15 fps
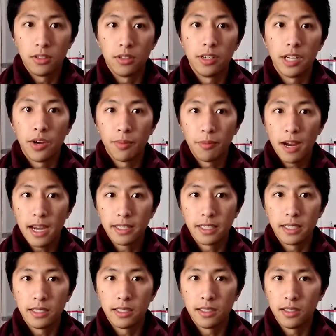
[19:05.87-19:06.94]
Now in
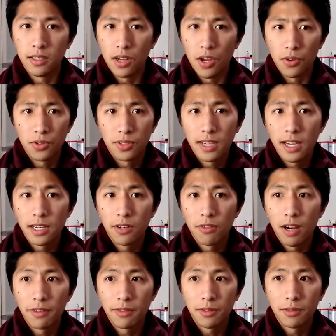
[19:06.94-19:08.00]
practice, no-sided
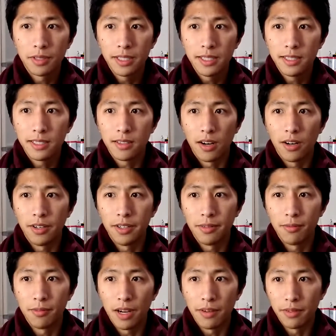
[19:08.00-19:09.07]
rivalries aren't
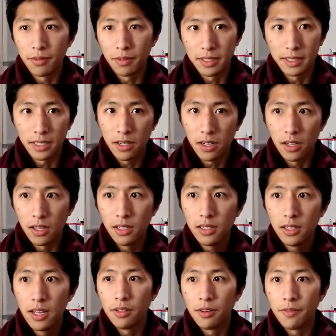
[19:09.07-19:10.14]
rivalries at all.
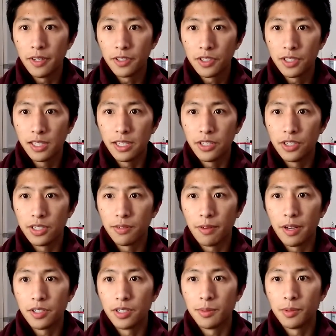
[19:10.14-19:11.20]
They're functionally just
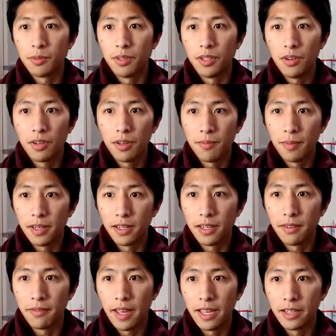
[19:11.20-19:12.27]
friendships with no
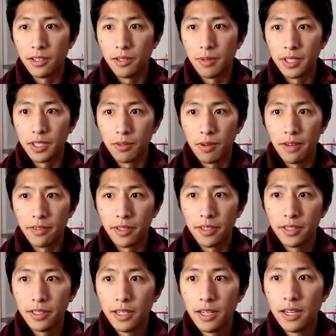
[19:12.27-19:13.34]
competitive angle
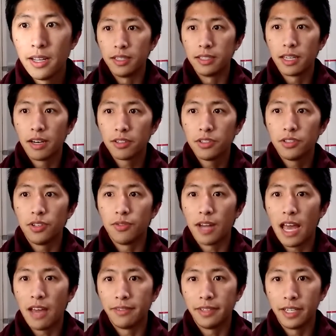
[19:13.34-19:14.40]
whatsoever. These characters don't
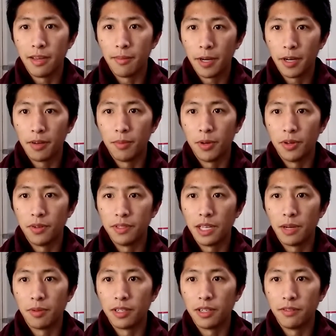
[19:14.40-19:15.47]
have any apparent motives that
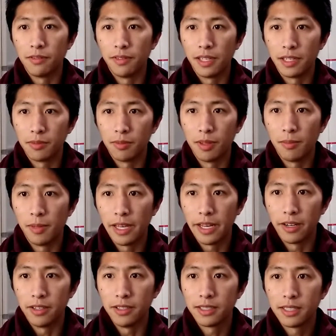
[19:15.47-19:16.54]
would conflict with the
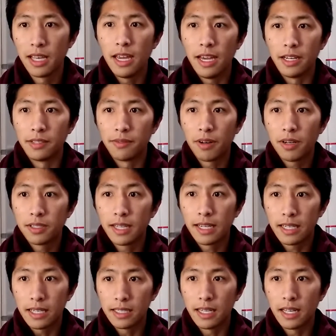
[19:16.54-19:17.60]
players, and as far as I
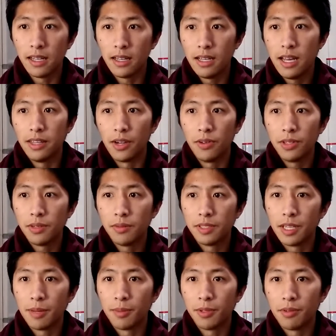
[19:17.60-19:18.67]
can tell, they only
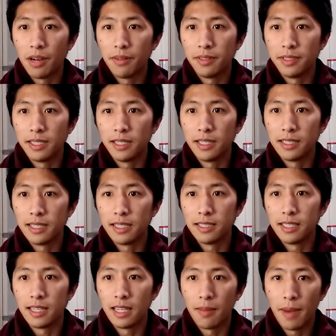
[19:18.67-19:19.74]
resemble rivals in the sense
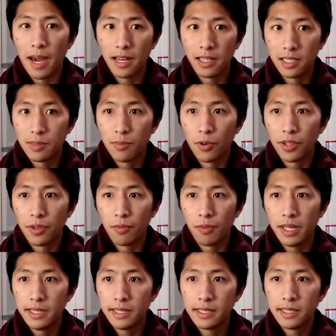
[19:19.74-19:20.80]
that they battle us more than
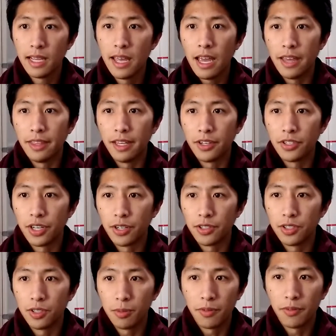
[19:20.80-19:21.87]
once, and they share
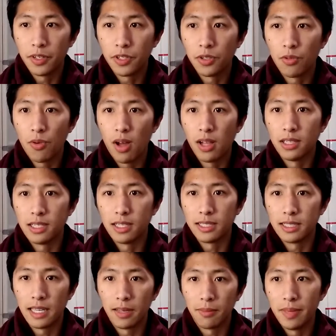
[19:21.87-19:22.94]
superficial qualities
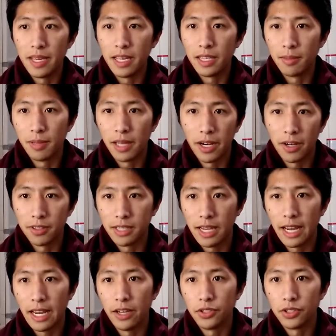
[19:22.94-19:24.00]
like being the player's
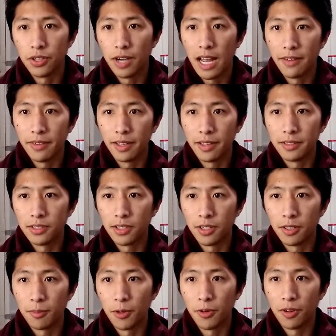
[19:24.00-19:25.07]
age or having a starter
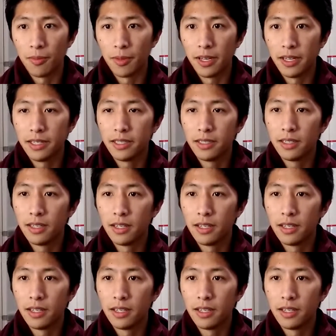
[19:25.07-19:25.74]
Pokemon.